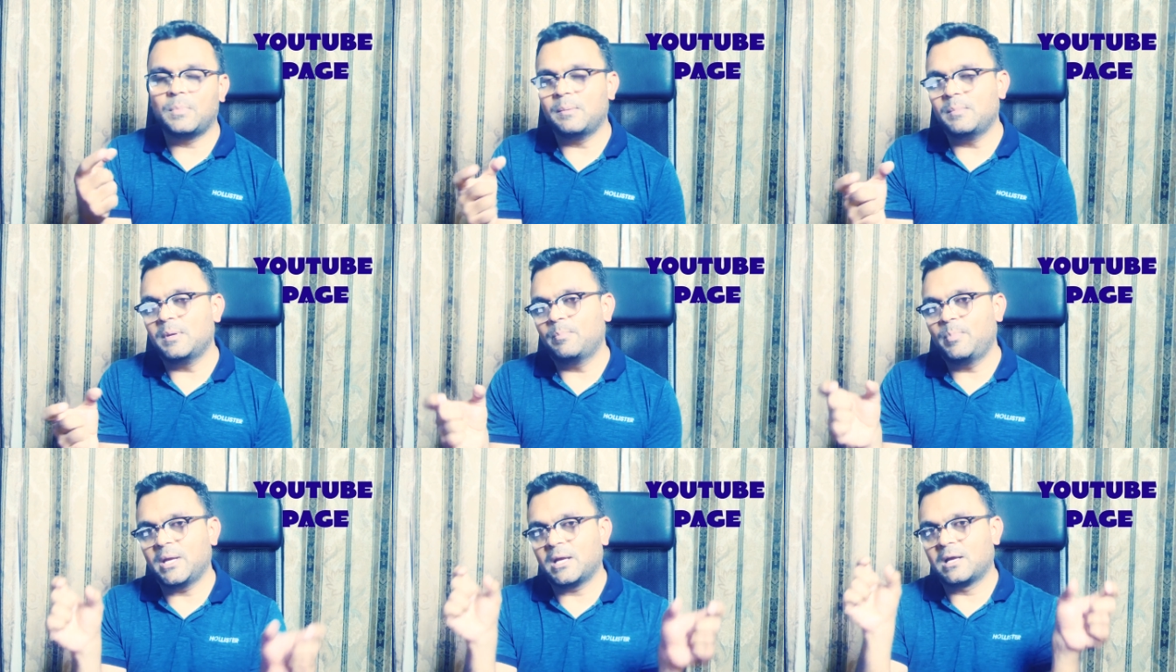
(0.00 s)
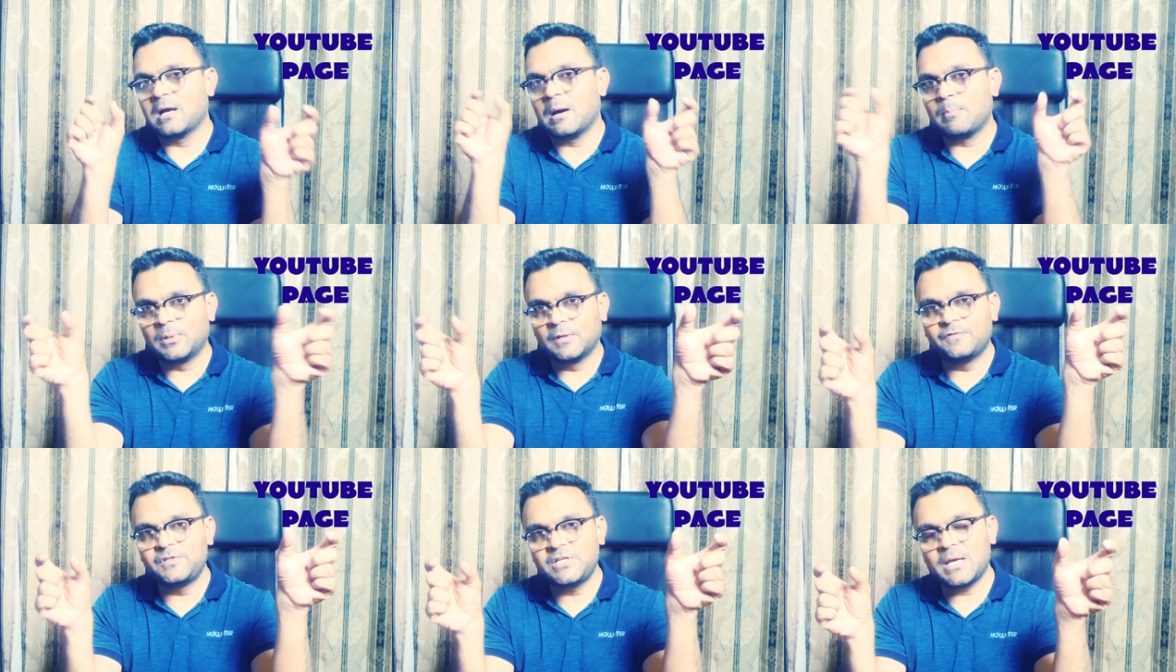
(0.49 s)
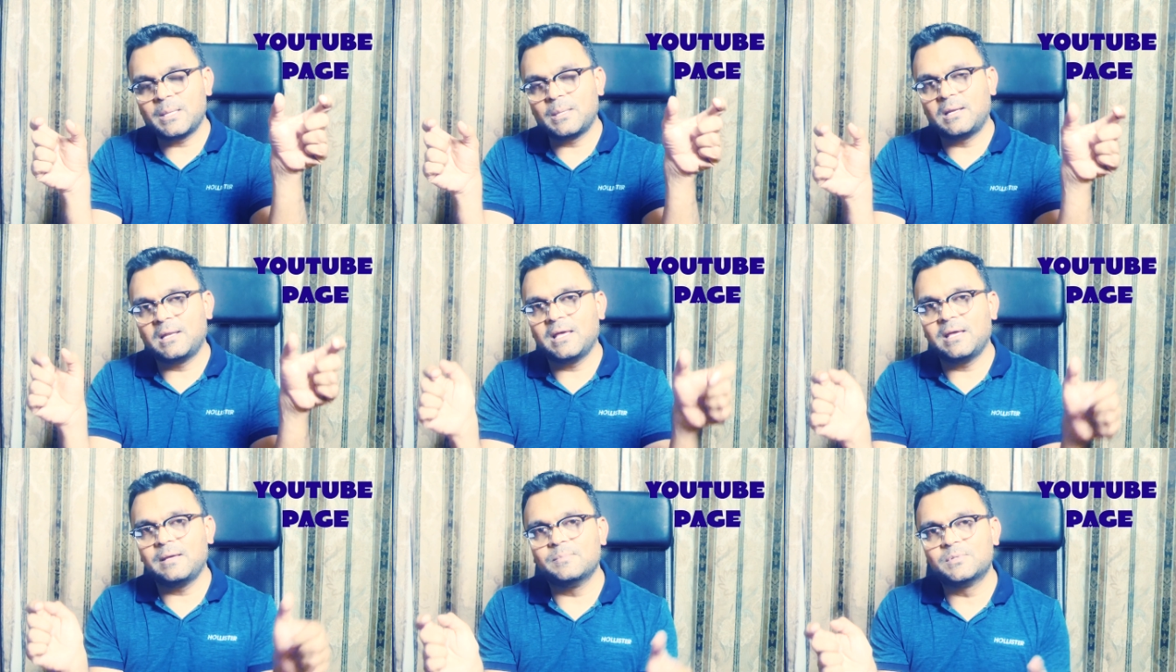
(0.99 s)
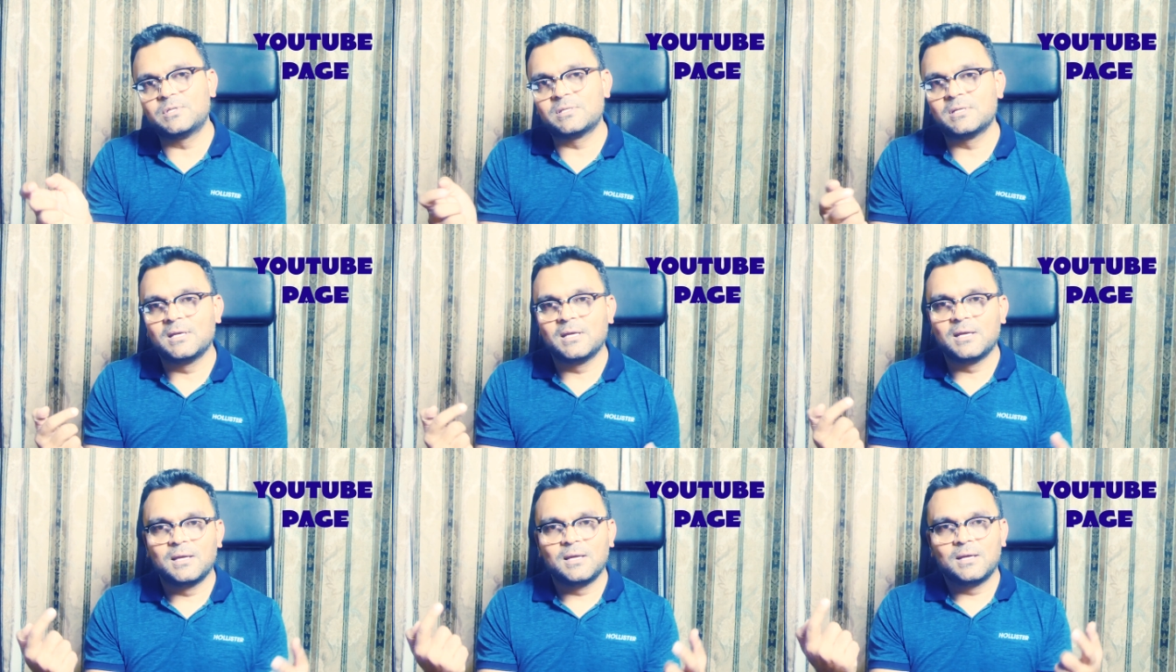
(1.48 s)
maybe pick a couple of channel names
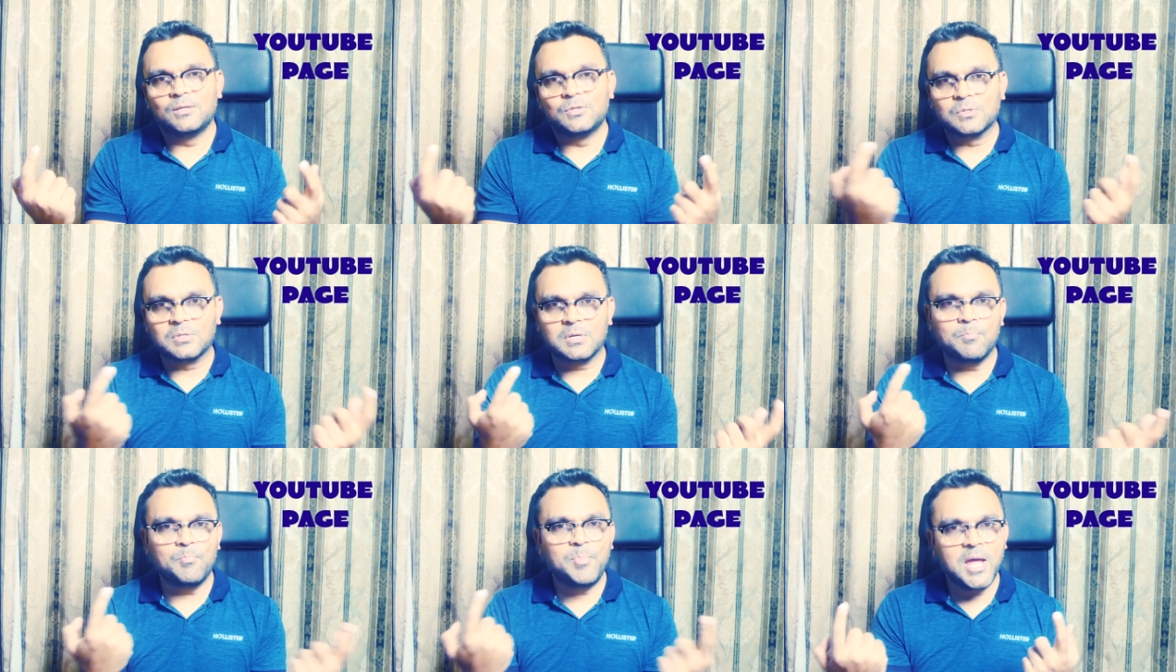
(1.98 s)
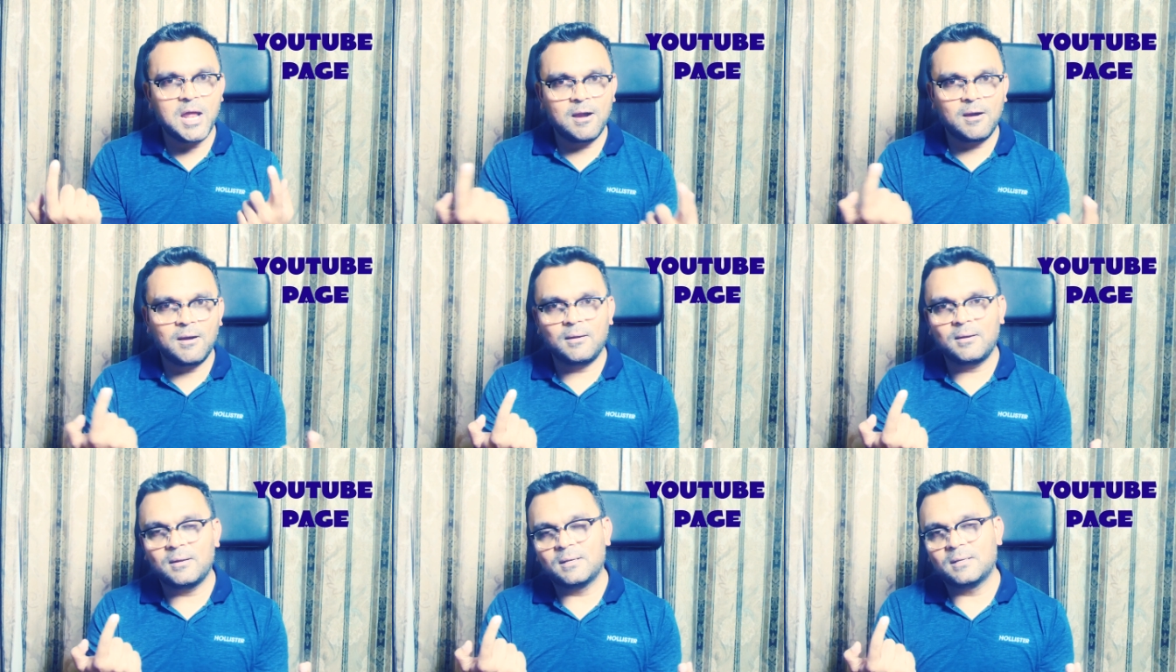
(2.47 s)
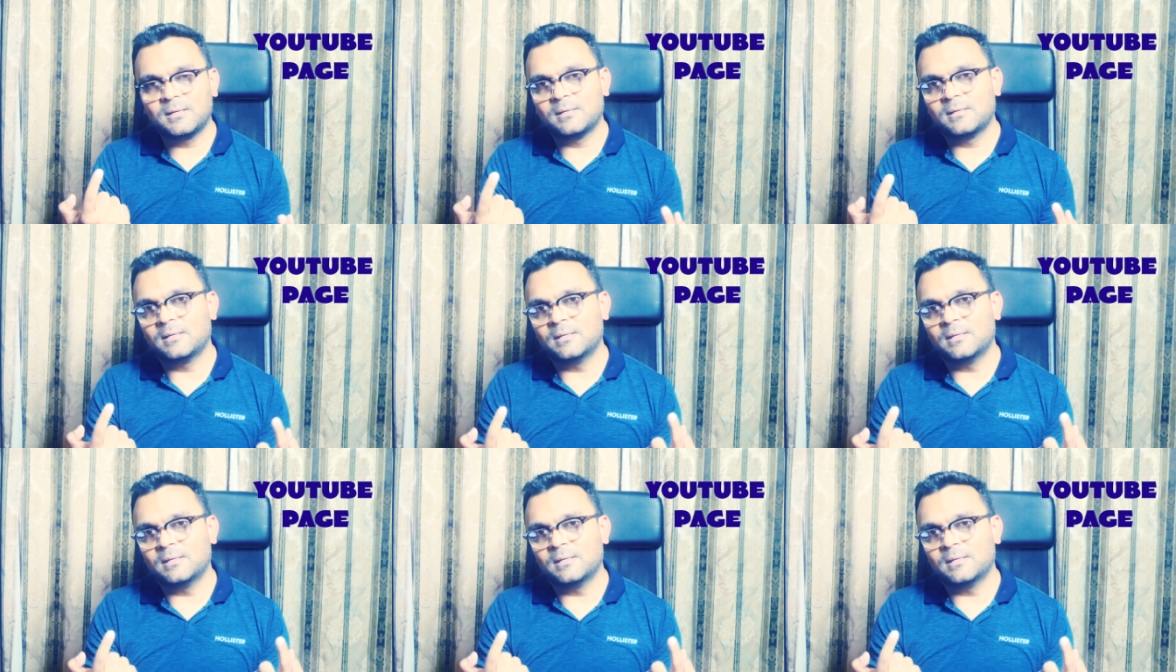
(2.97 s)
to compare